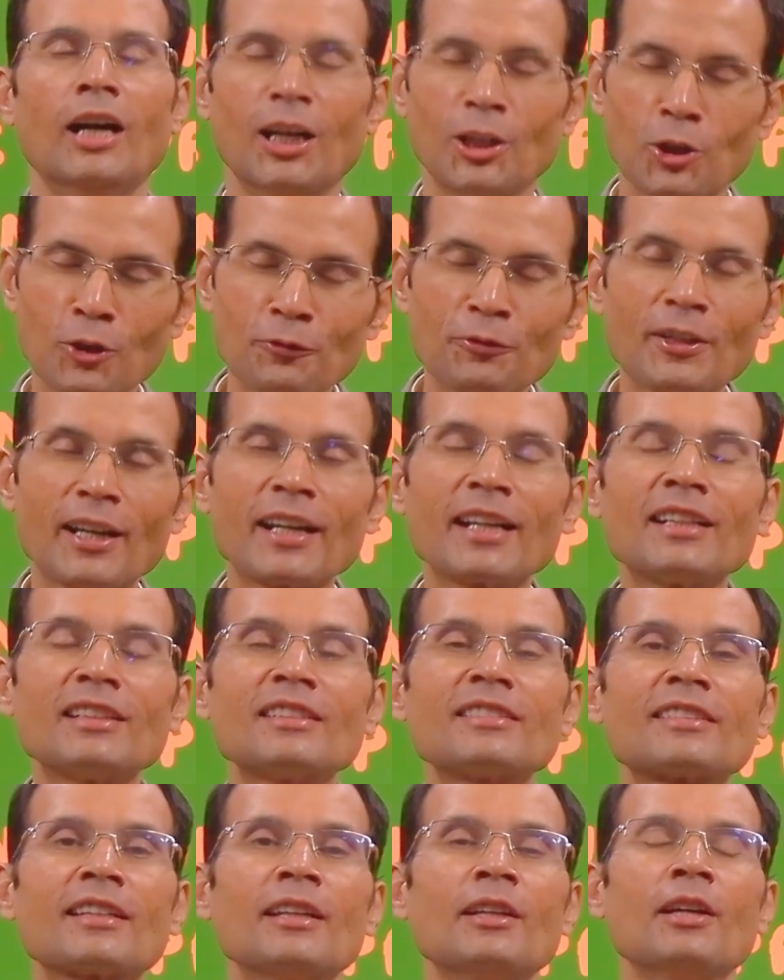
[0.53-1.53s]
Hello
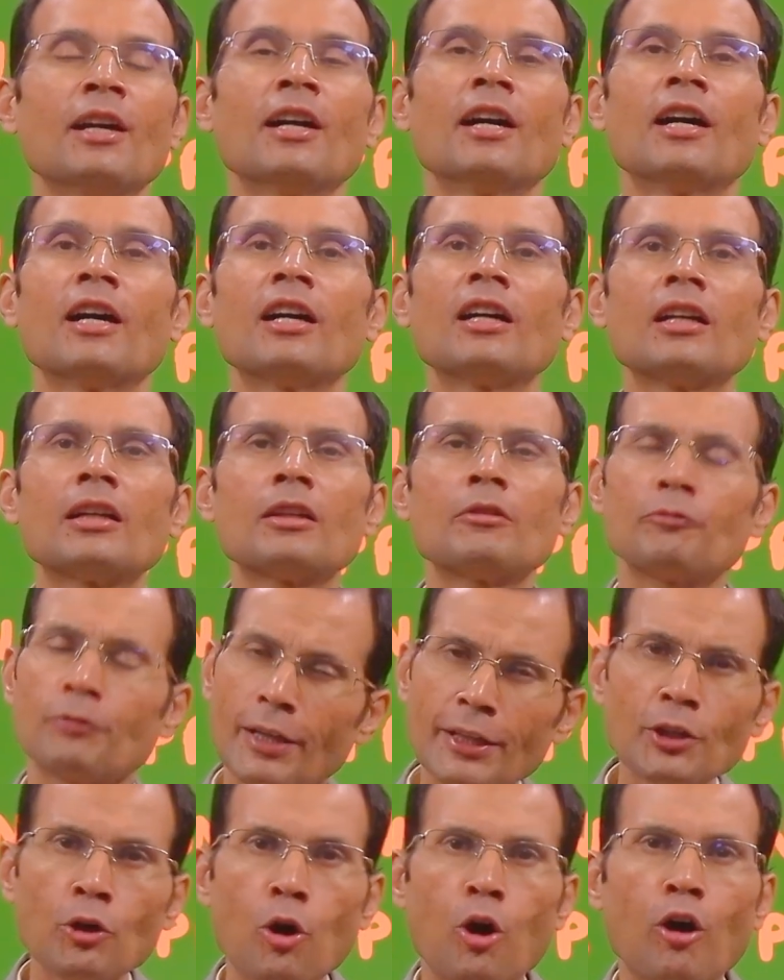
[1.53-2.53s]
friends,
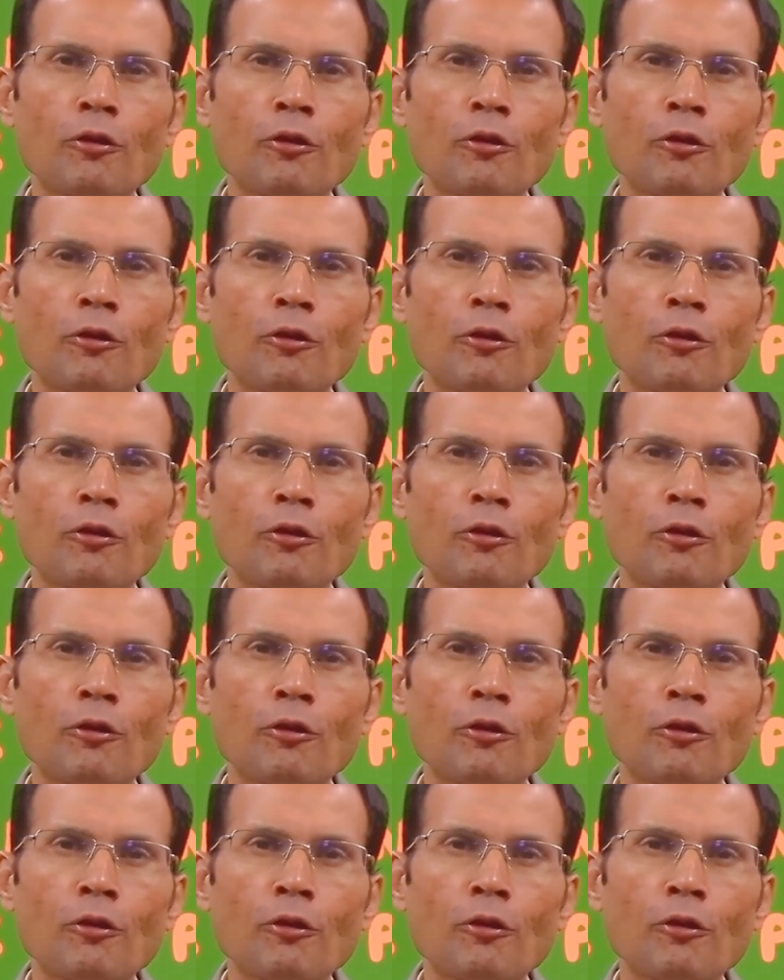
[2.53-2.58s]
very